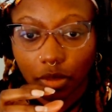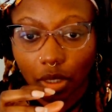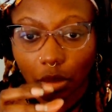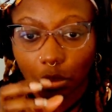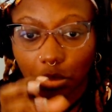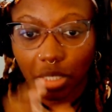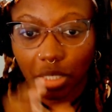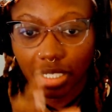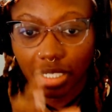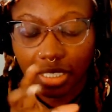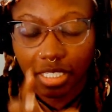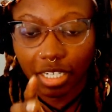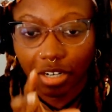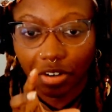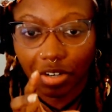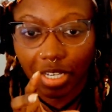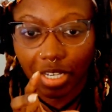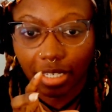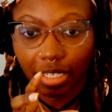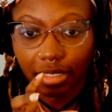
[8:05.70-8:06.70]

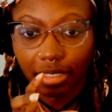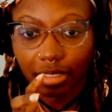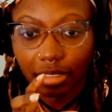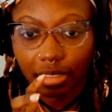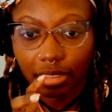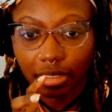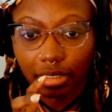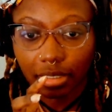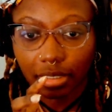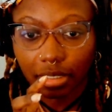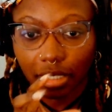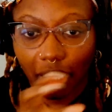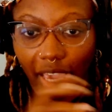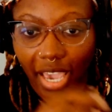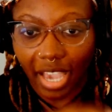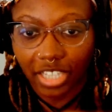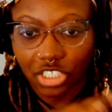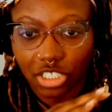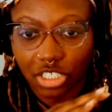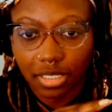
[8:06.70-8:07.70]
military
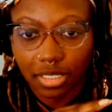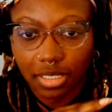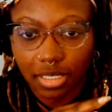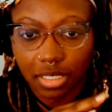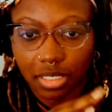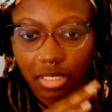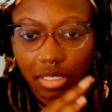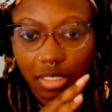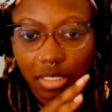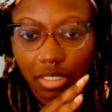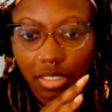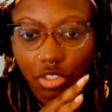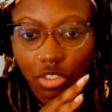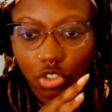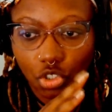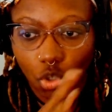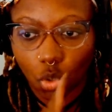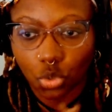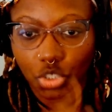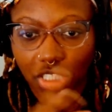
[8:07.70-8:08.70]
actions,
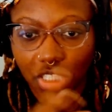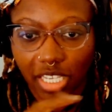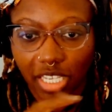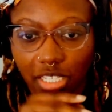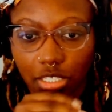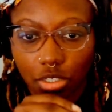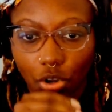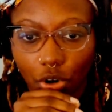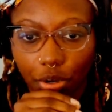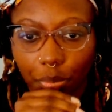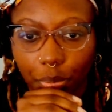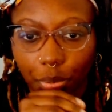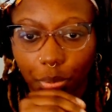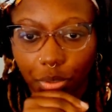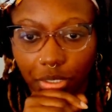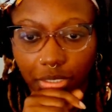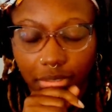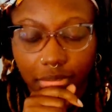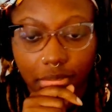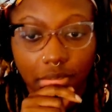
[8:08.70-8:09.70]
those things are
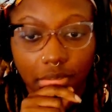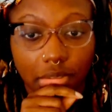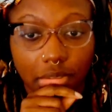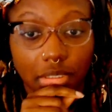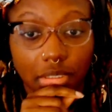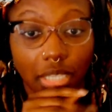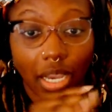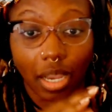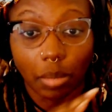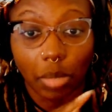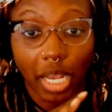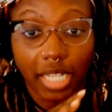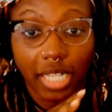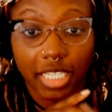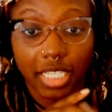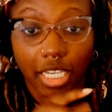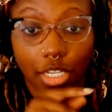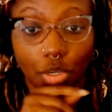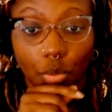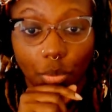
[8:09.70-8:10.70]
important. I'm not
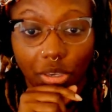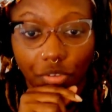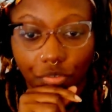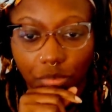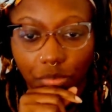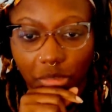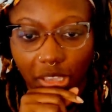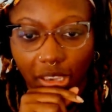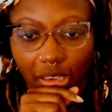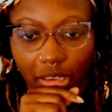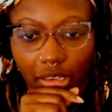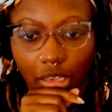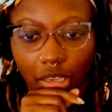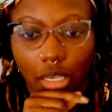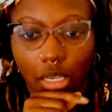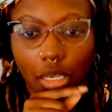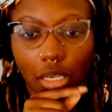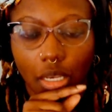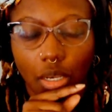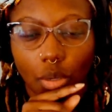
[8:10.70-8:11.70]
taking away from that.
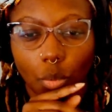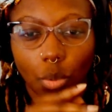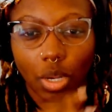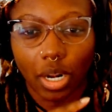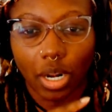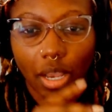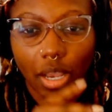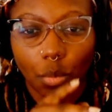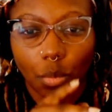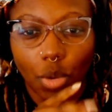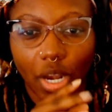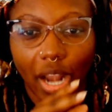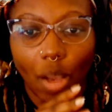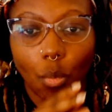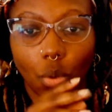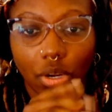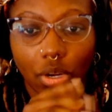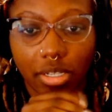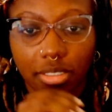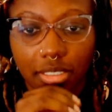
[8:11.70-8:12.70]
What I
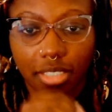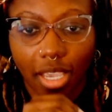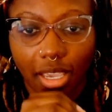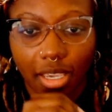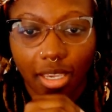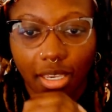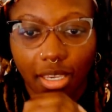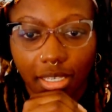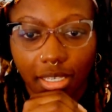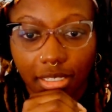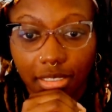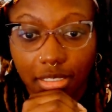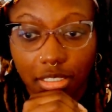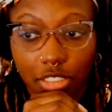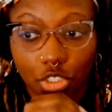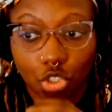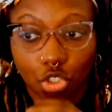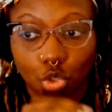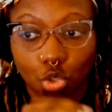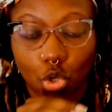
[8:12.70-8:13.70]
want to say is,
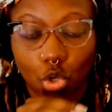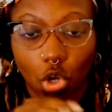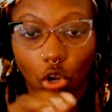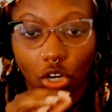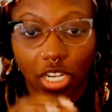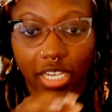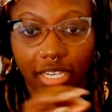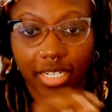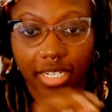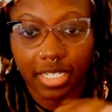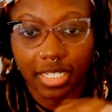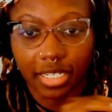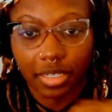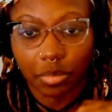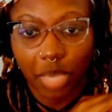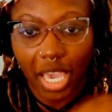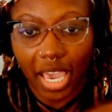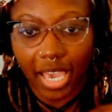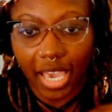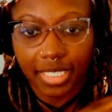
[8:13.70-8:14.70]
you want to condemn
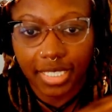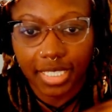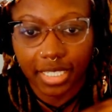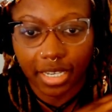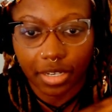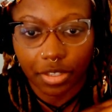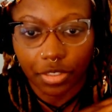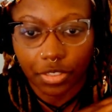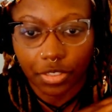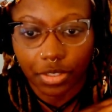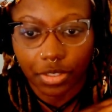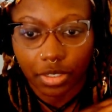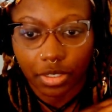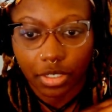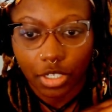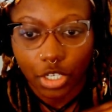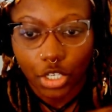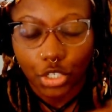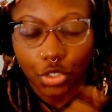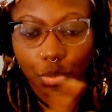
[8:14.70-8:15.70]
Hegseth,
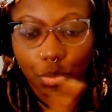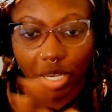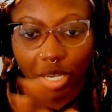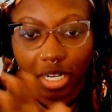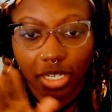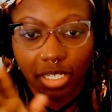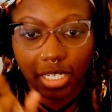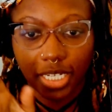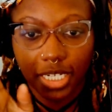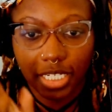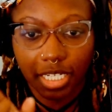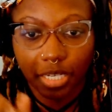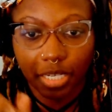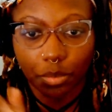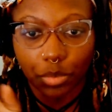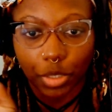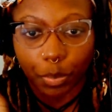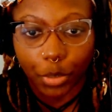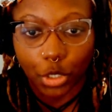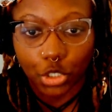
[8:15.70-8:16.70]
you better condemn
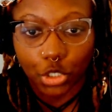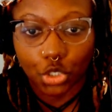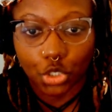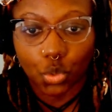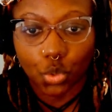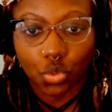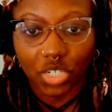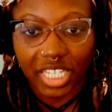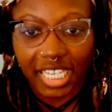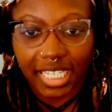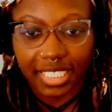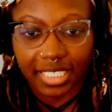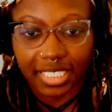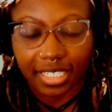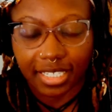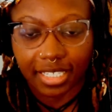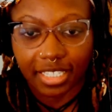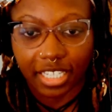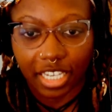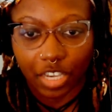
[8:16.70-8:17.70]
the person who leaked
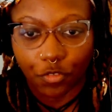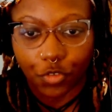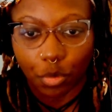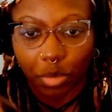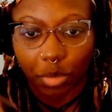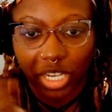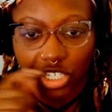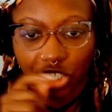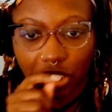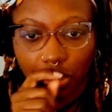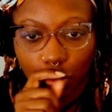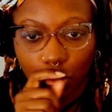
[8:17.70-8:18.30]
the information as